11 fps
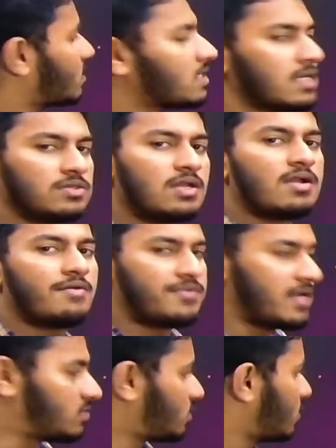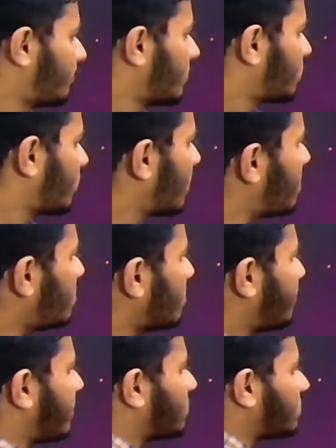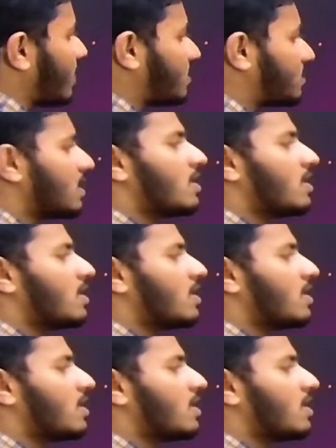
the reference. So here reference means